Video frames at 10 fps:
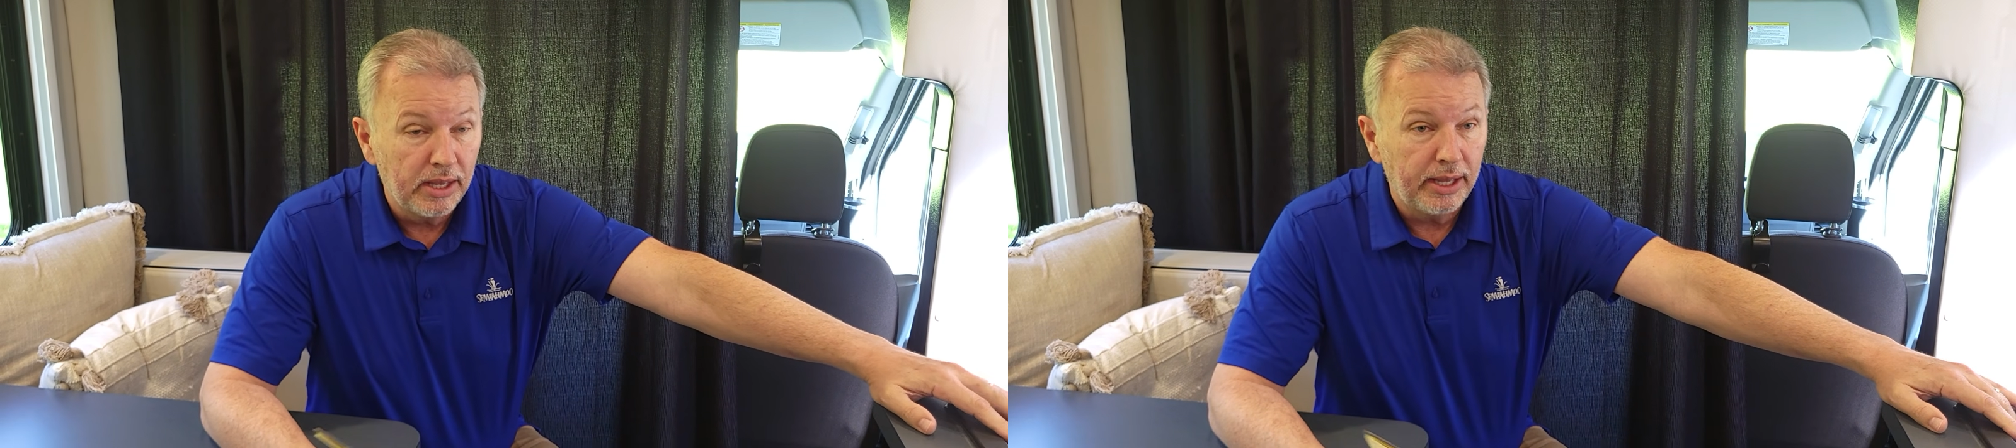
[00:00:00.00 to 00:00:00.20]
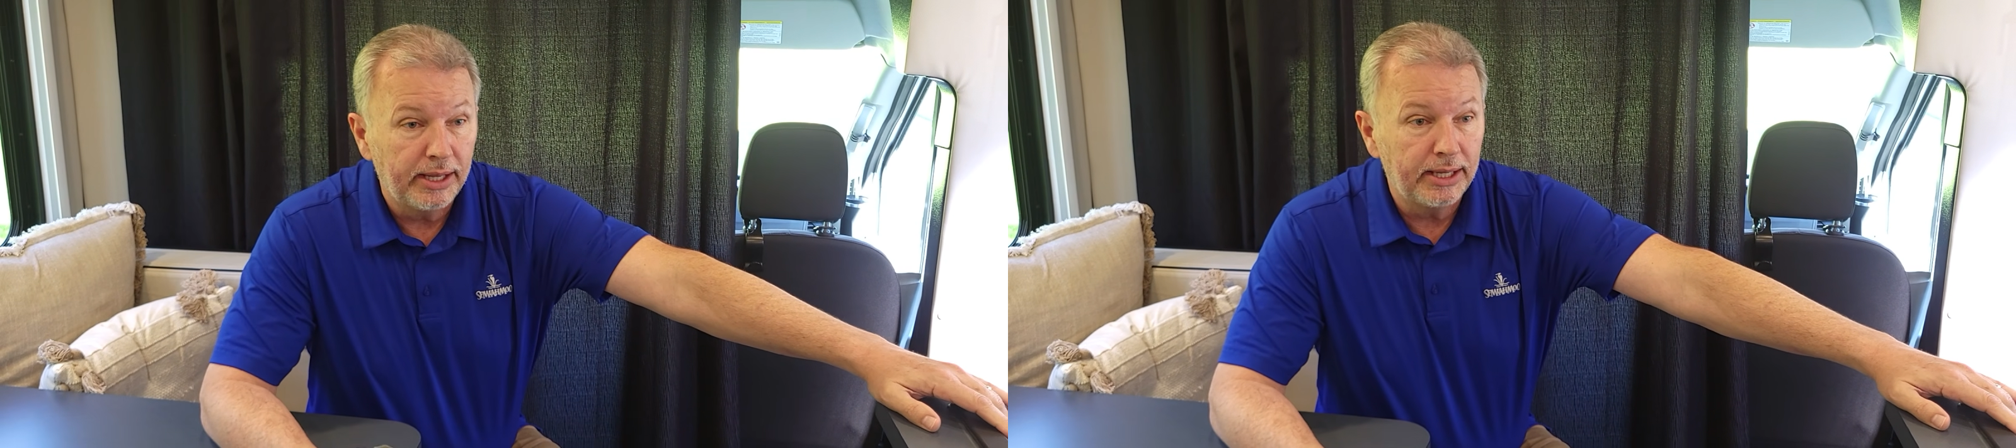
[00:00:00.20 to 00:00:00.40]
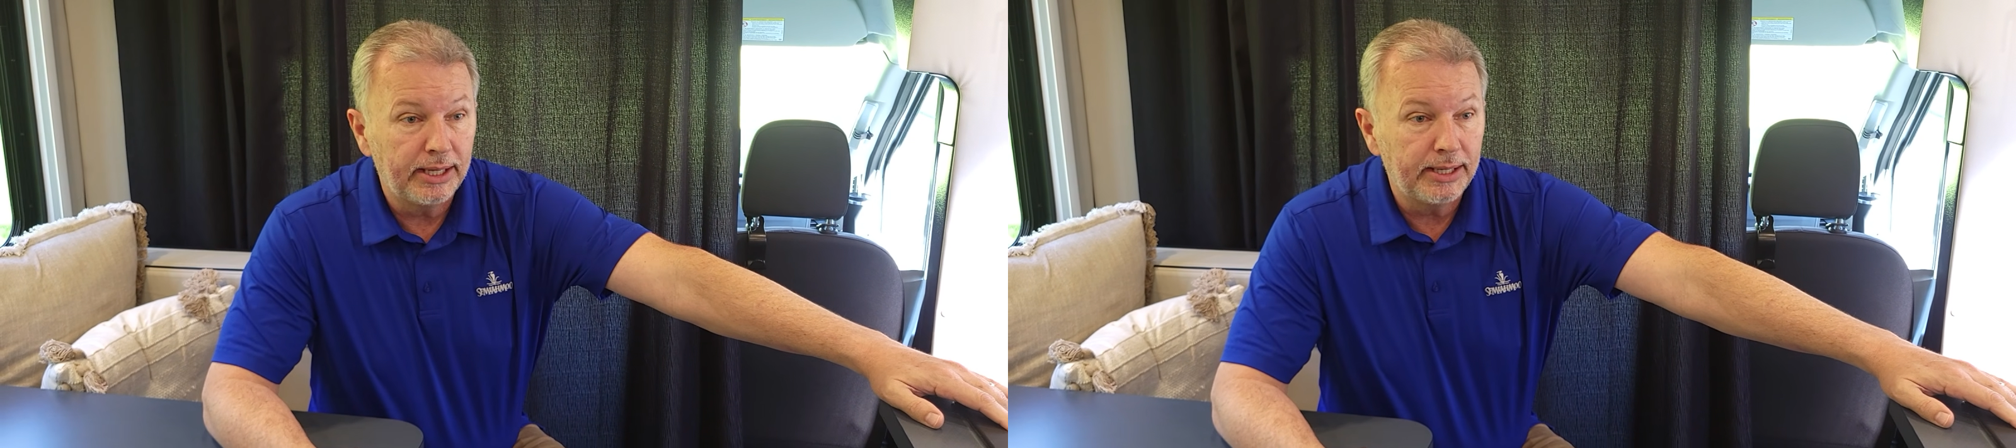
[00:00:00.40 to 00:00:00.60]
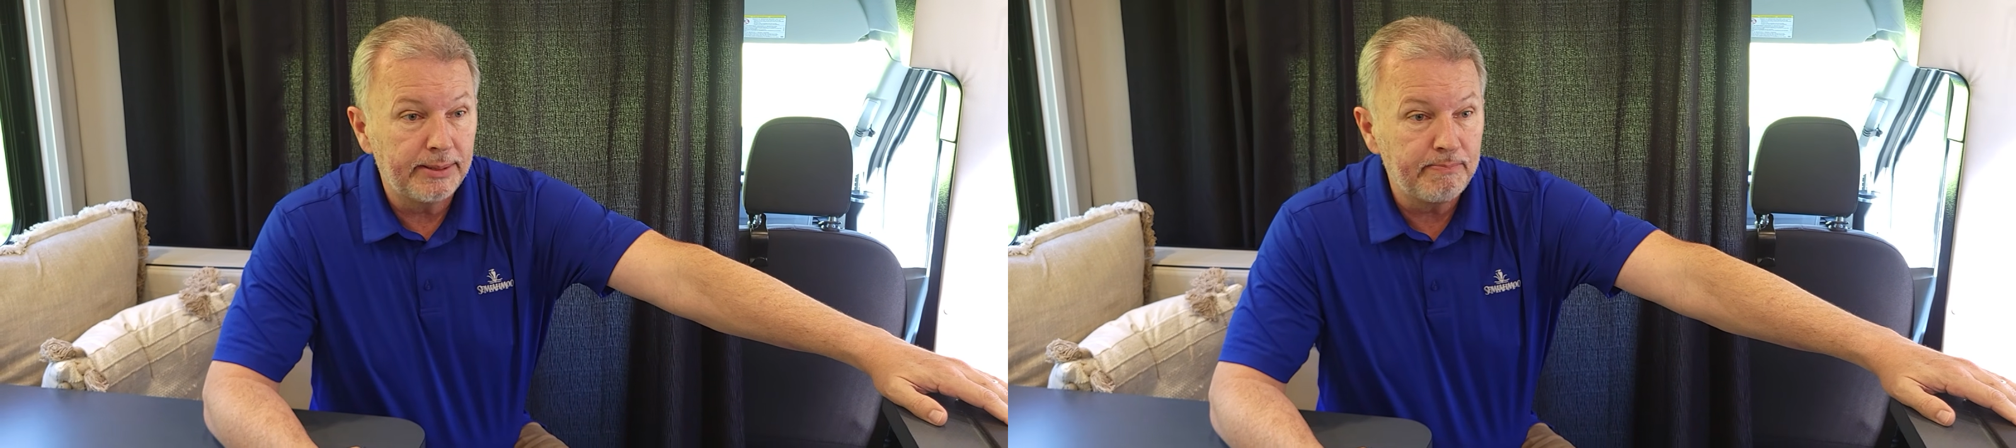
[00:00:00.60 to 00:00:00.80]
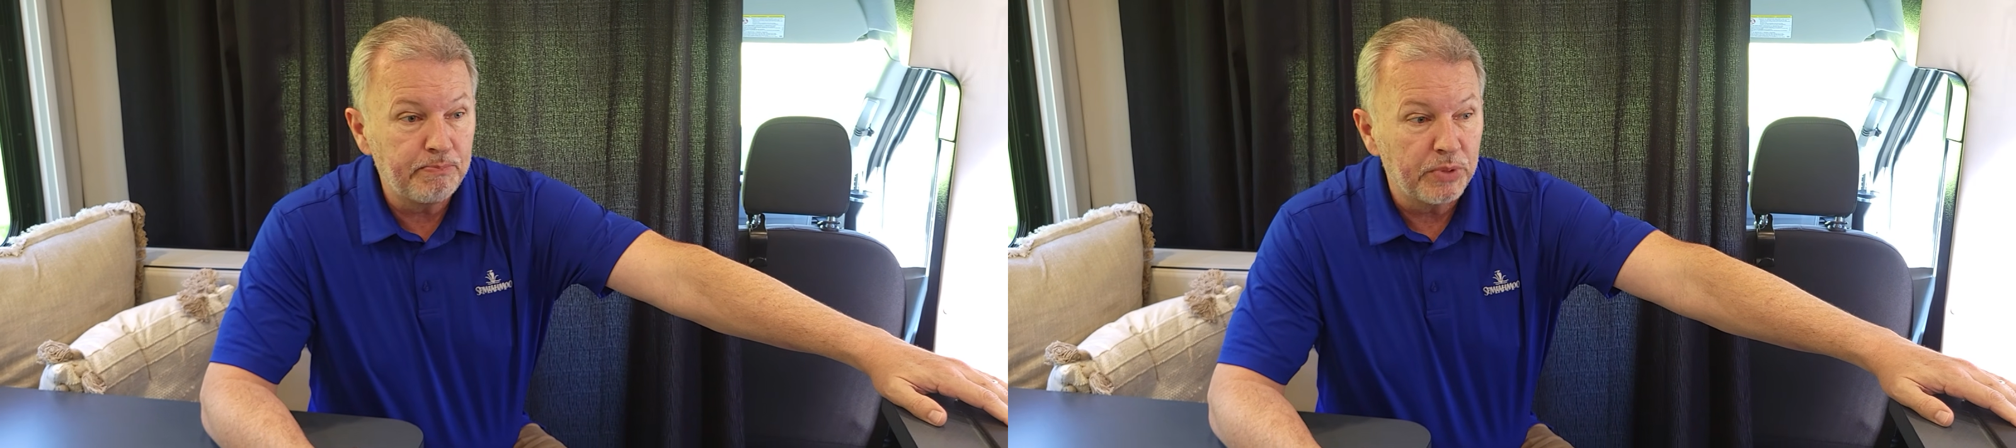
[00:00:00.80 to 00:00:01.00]

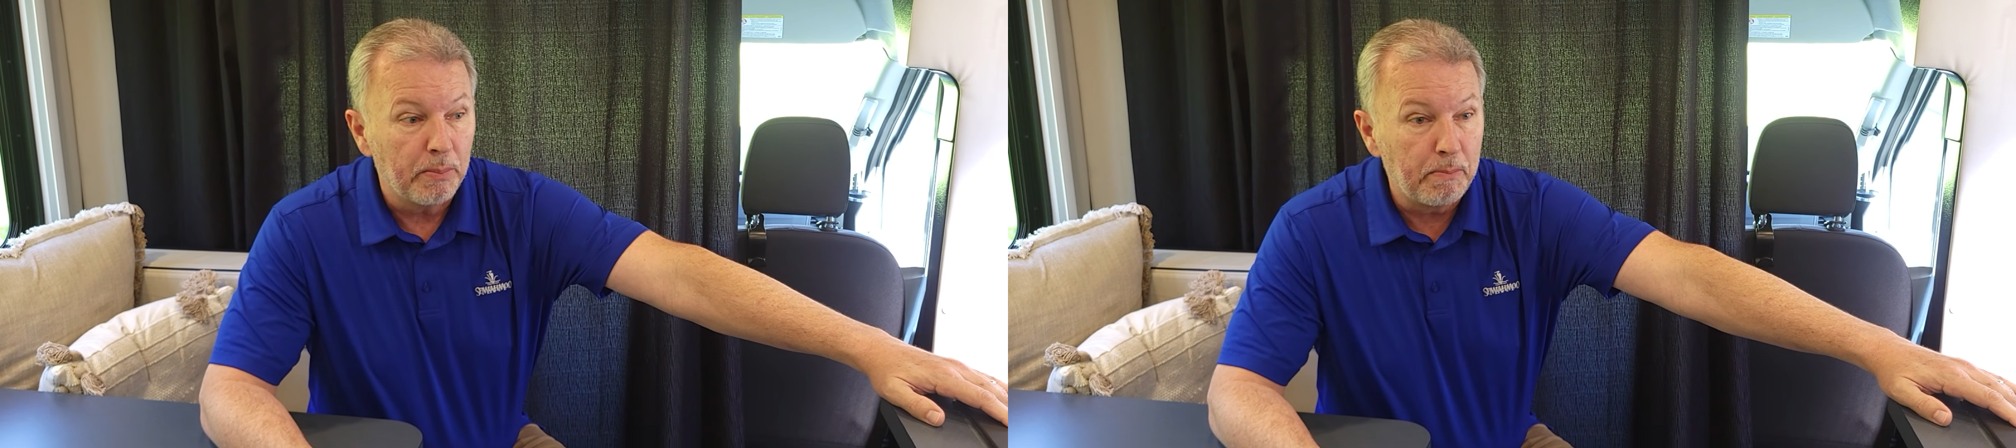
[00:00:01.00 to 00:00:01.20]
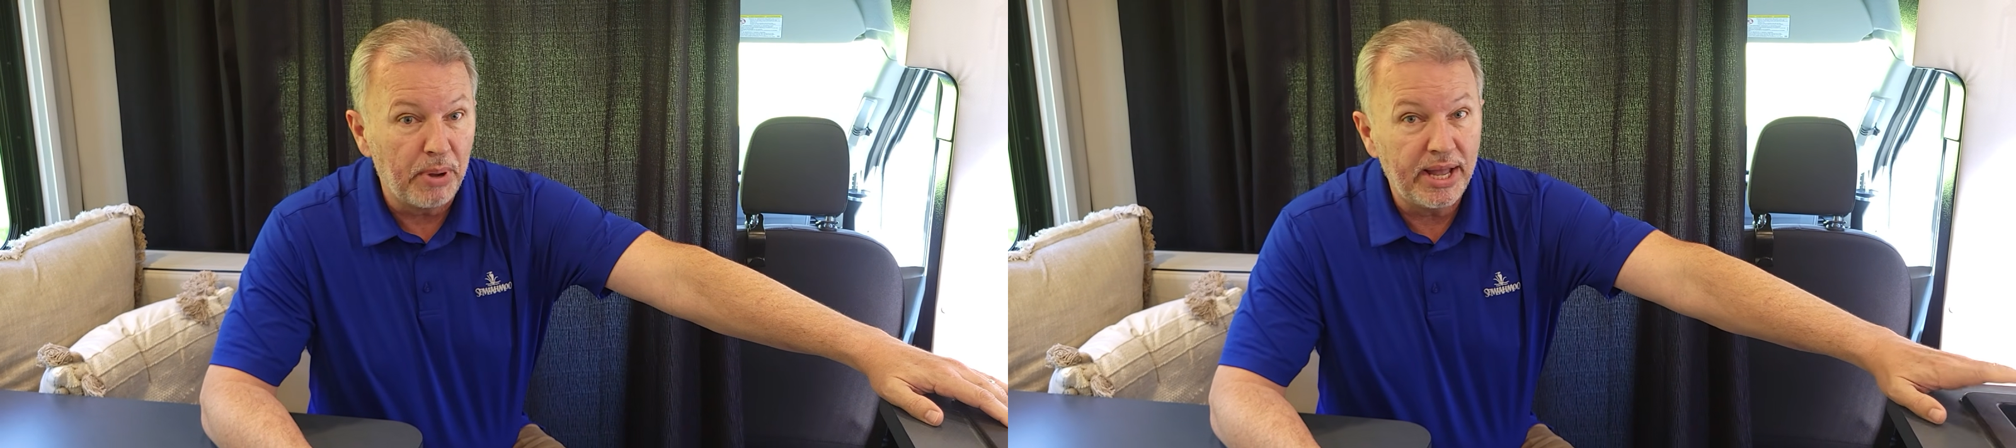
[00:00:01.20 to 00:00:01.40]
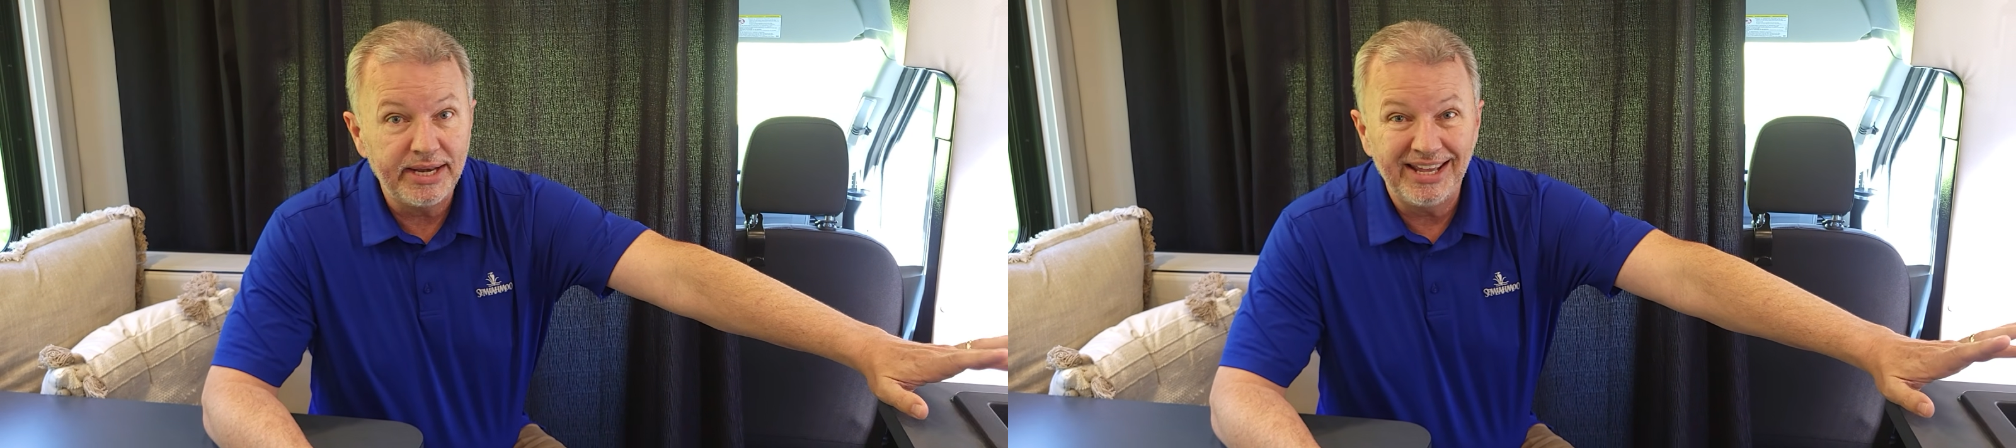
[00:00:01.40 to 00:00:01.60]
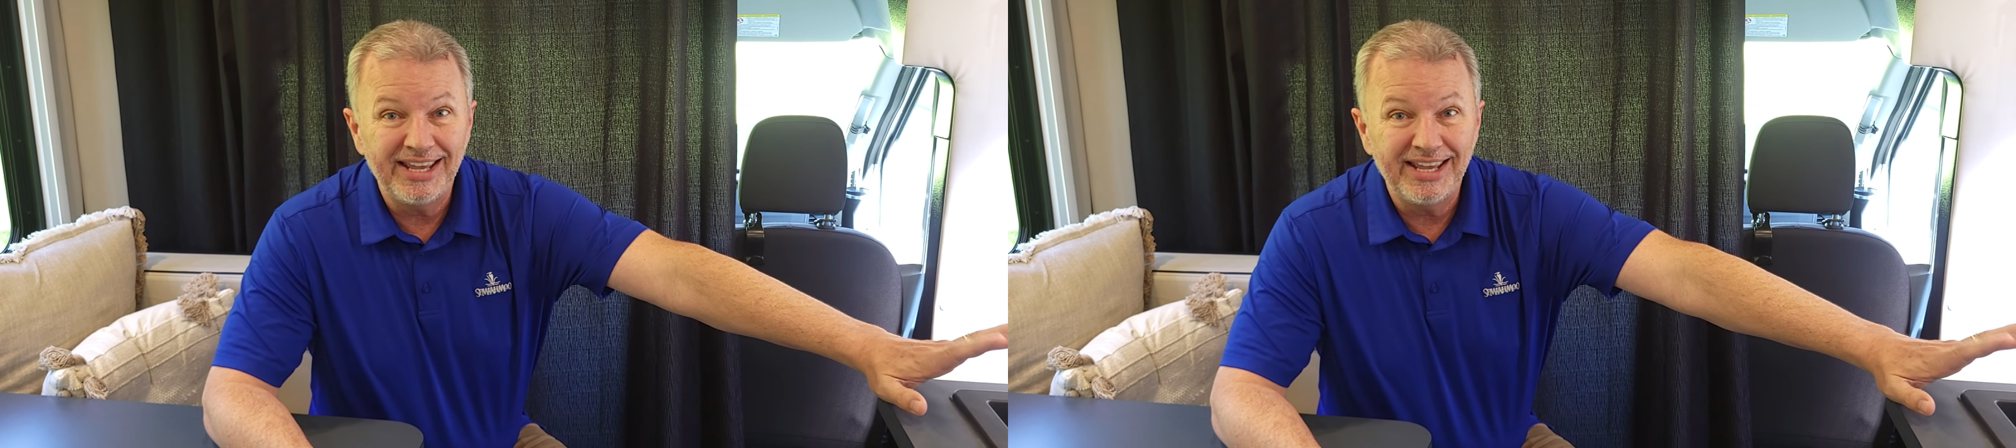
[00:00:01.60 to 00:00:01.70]
but